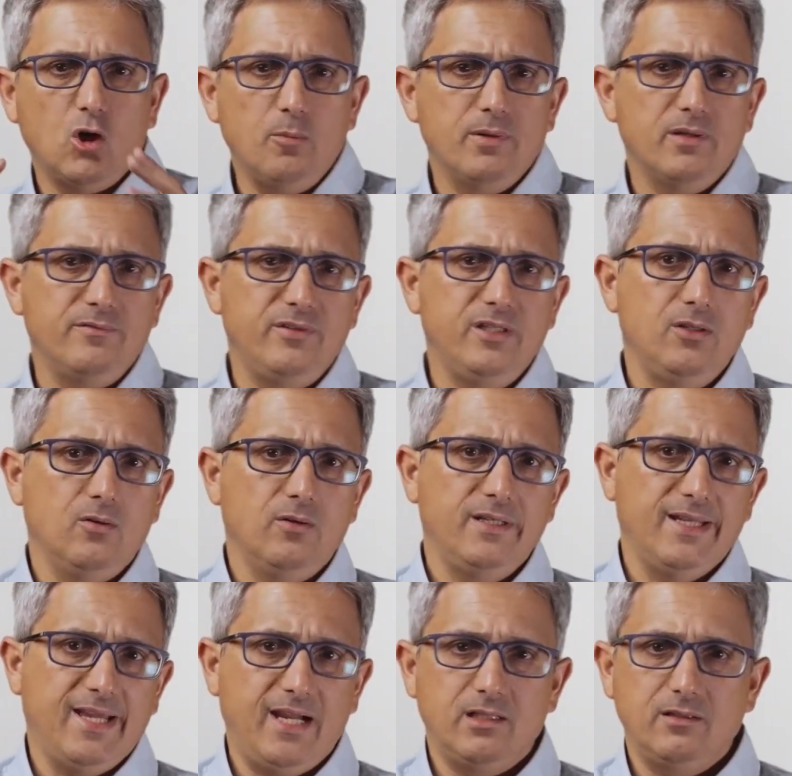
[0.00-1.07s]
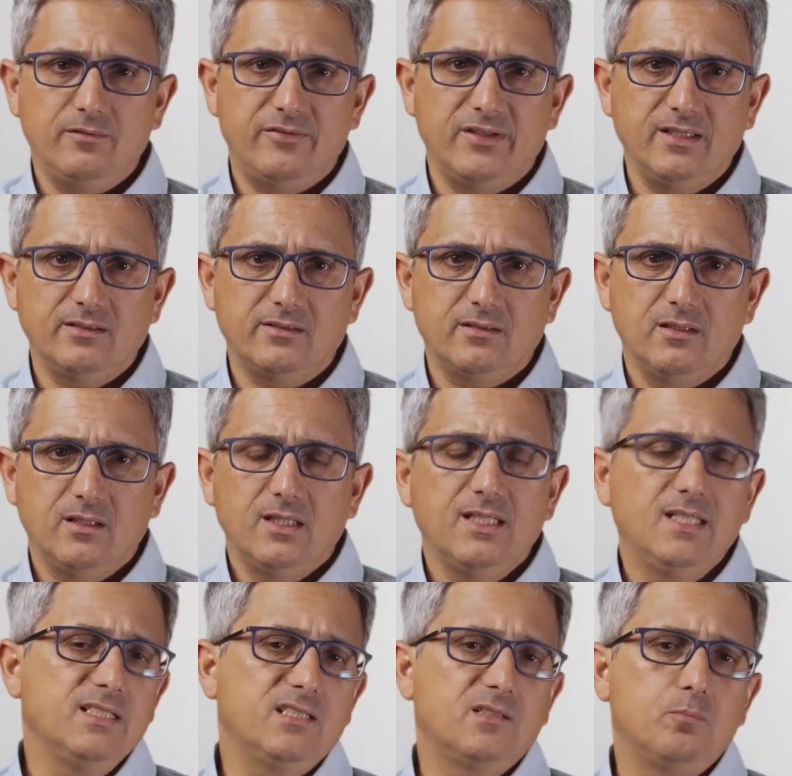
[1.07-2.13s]
OpenVINO in Hugging Face
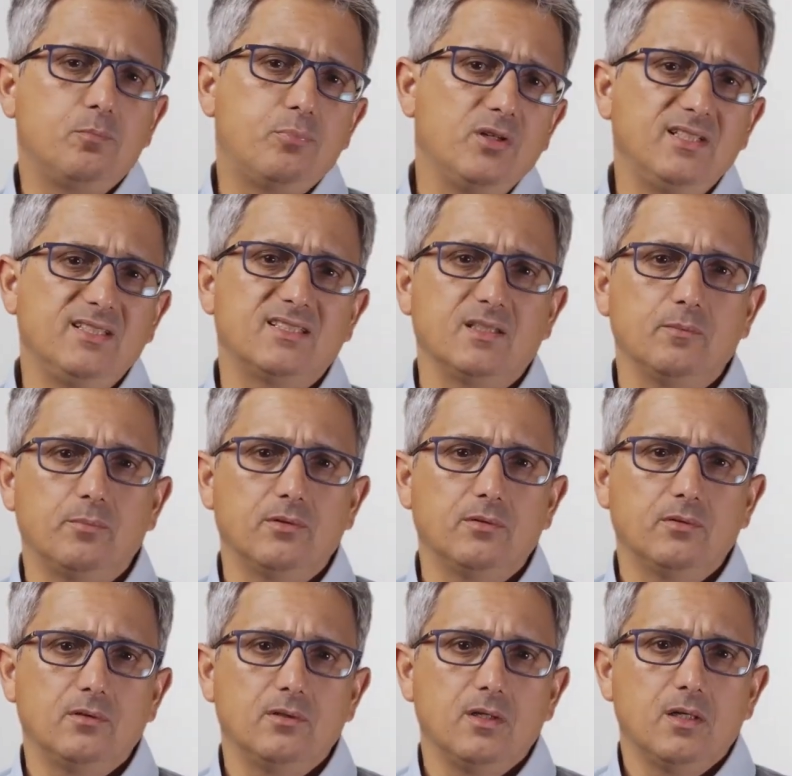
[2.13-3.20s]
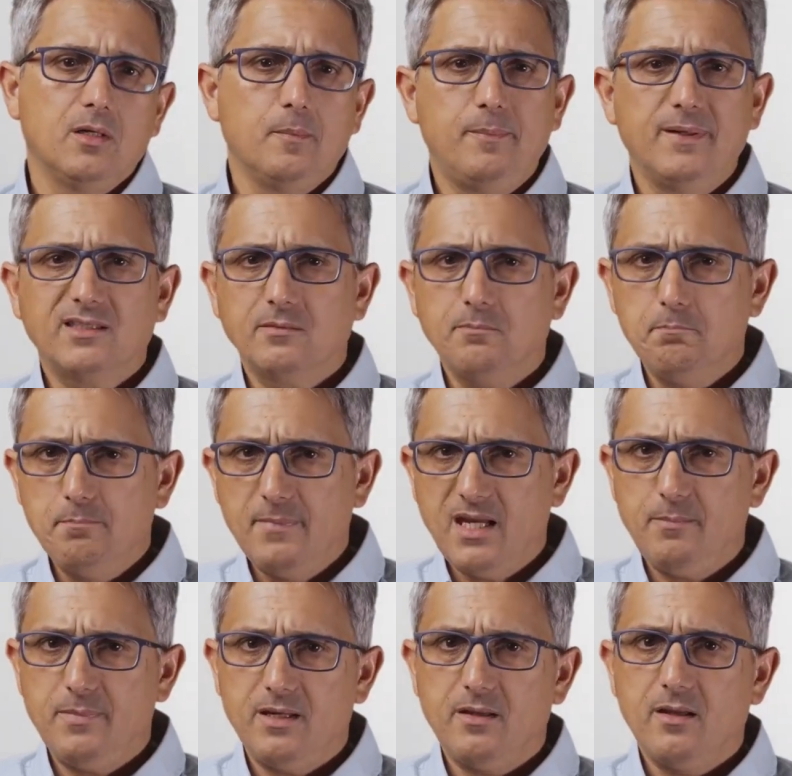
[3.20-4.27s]
is pretty simple, but
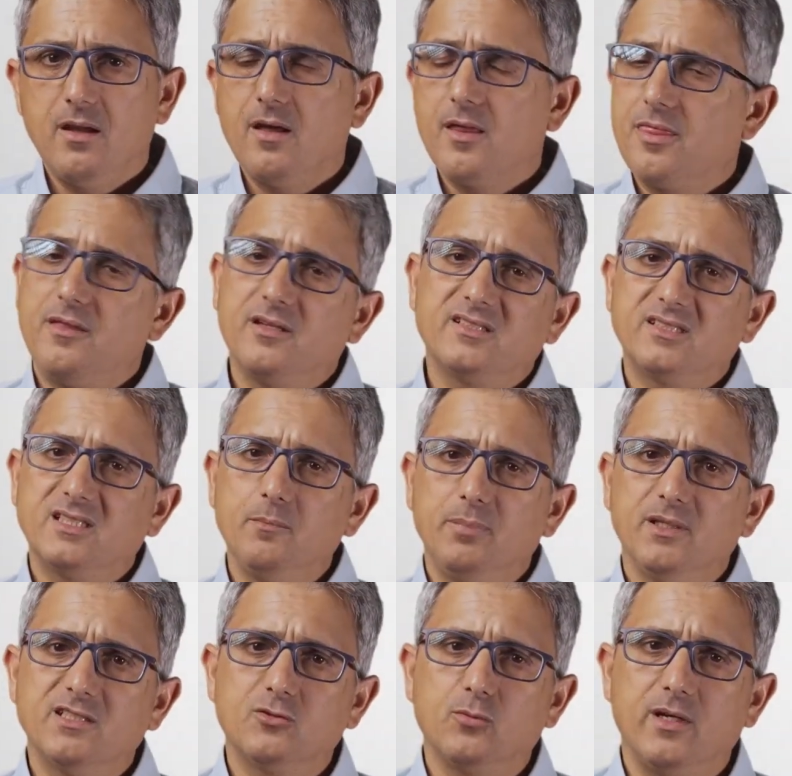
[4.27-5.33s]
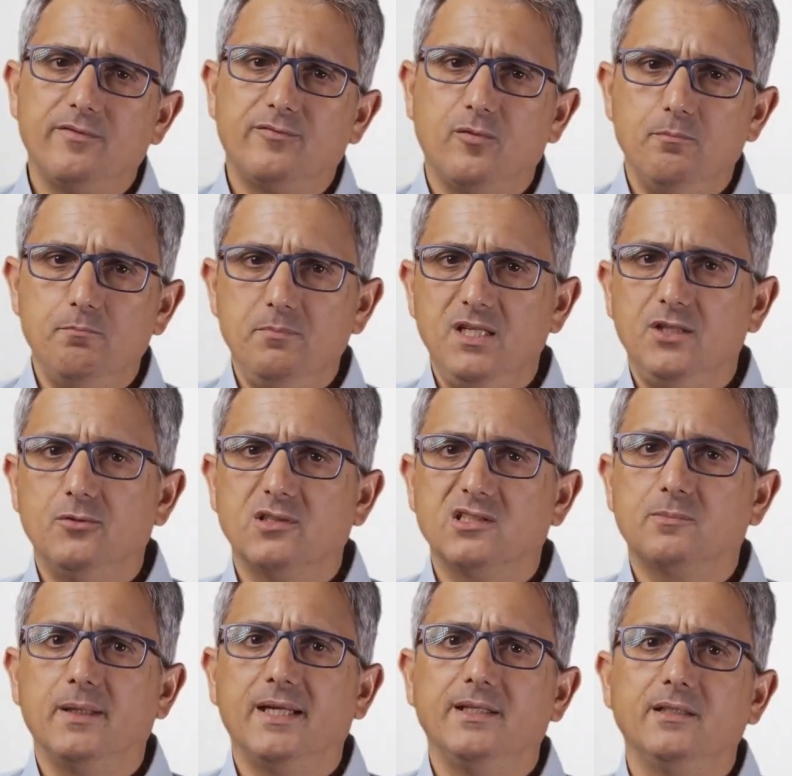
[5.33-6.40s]
maybe the simplest way for me to
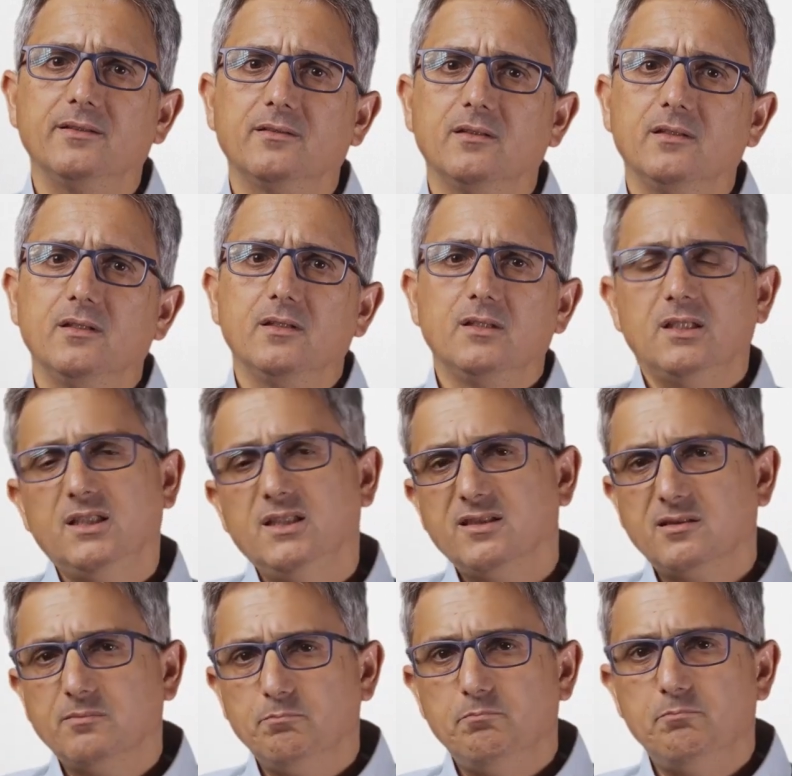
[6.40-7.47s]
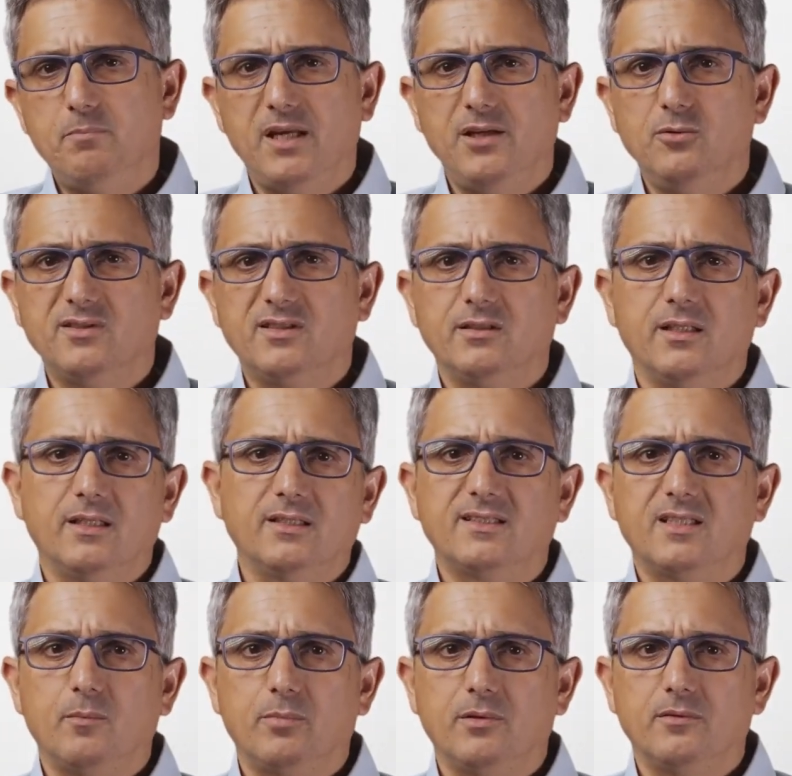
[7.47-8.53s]
explain it is by using an
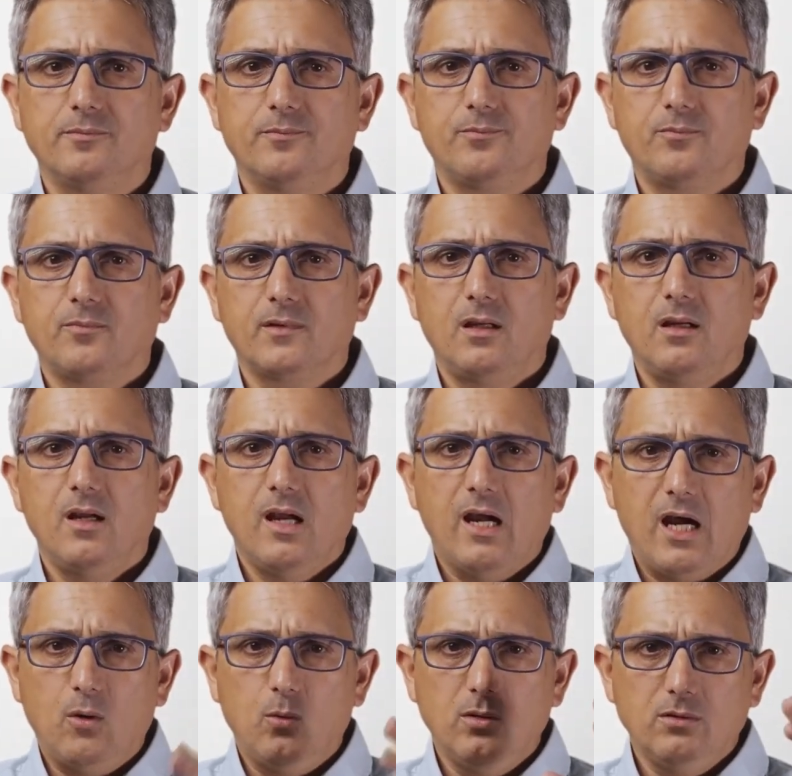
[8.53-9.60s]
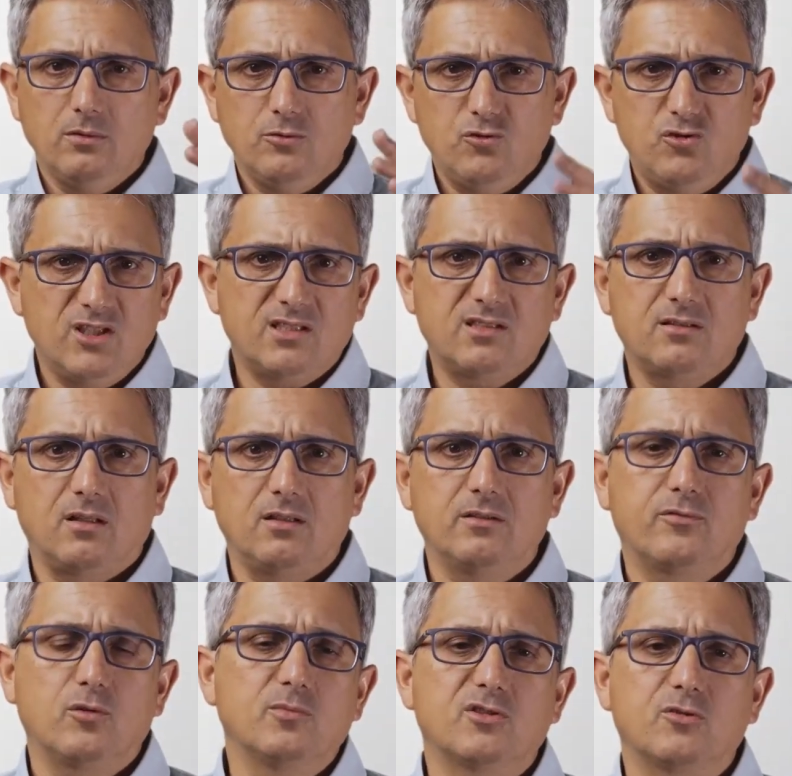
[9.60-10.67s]
example. I will just start
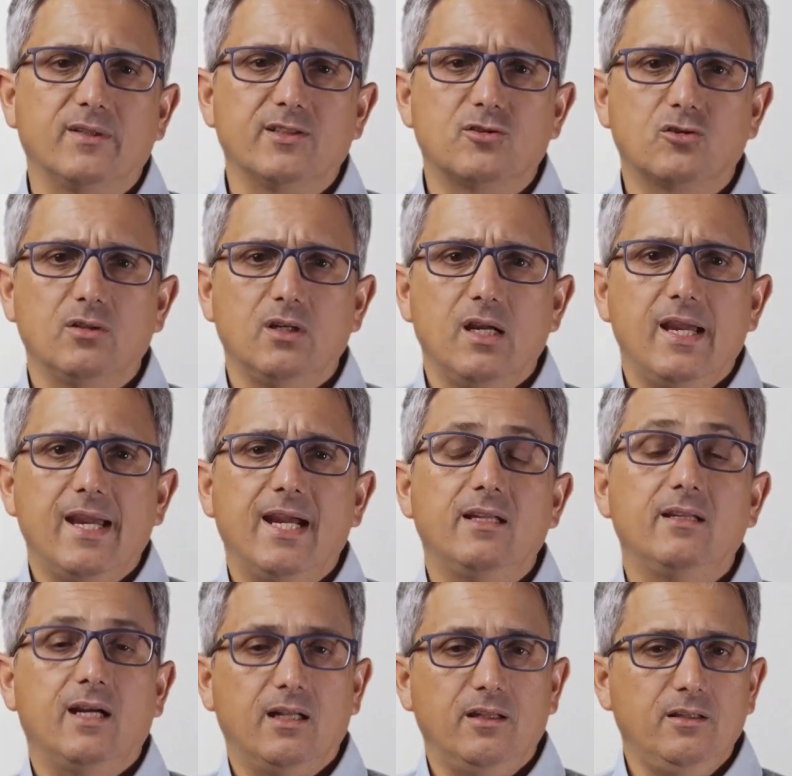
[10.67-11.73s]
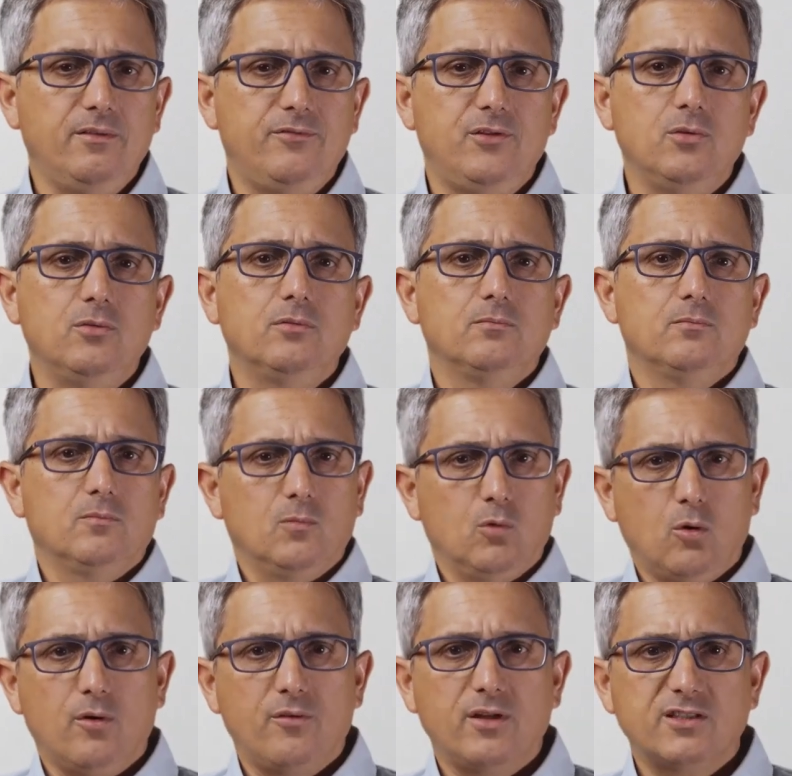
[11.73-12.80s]
from scratch and I'll leave you
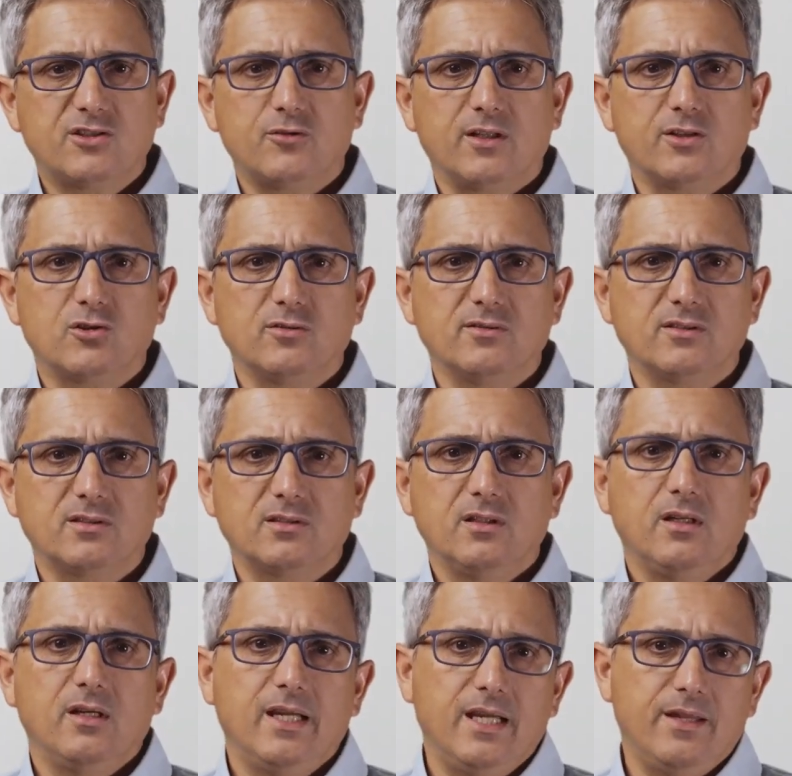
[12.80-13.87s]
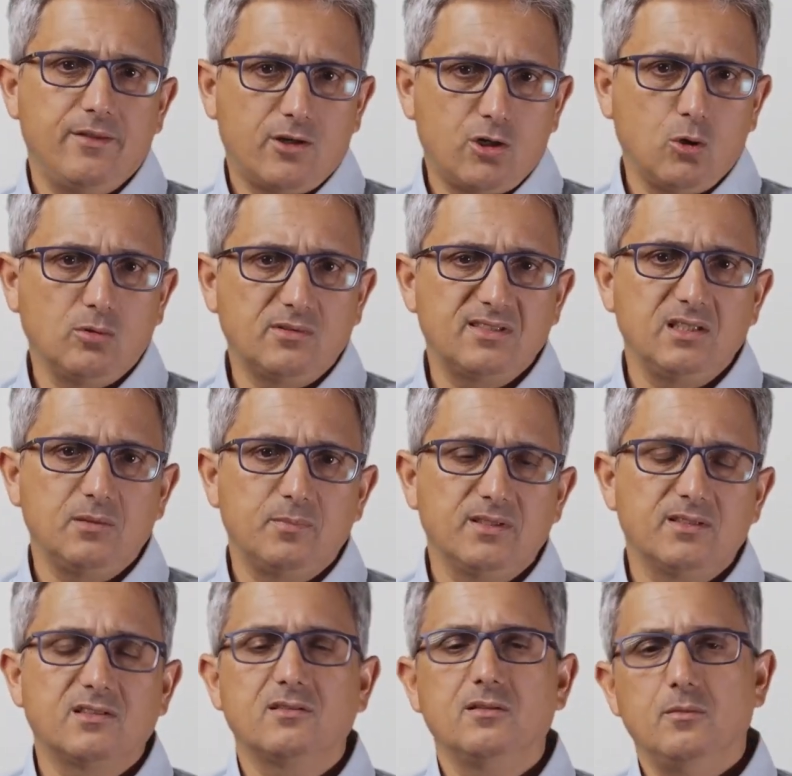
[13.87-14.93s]
all the instructions and the code
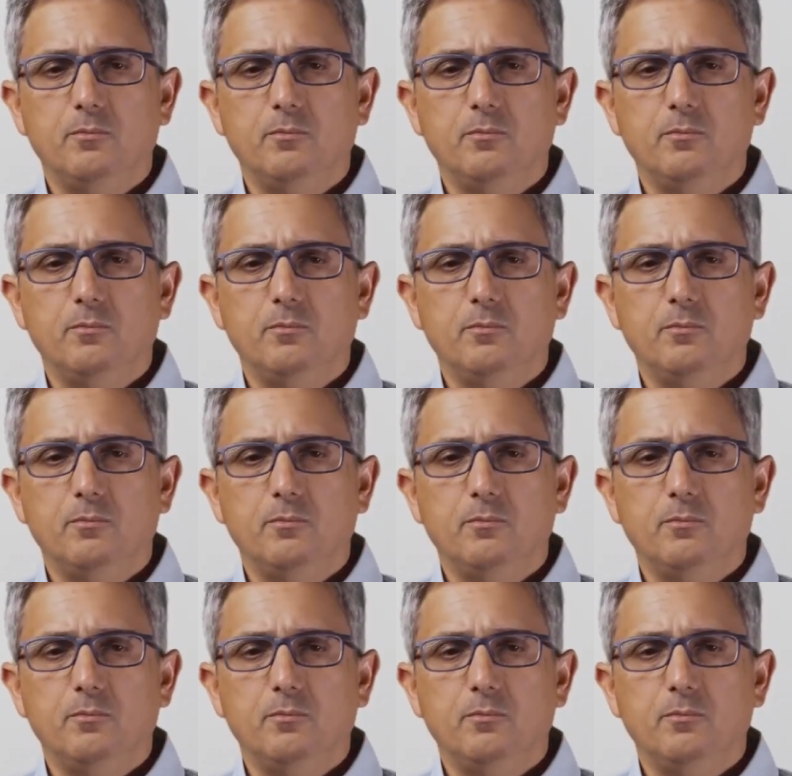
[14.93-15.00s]
snippets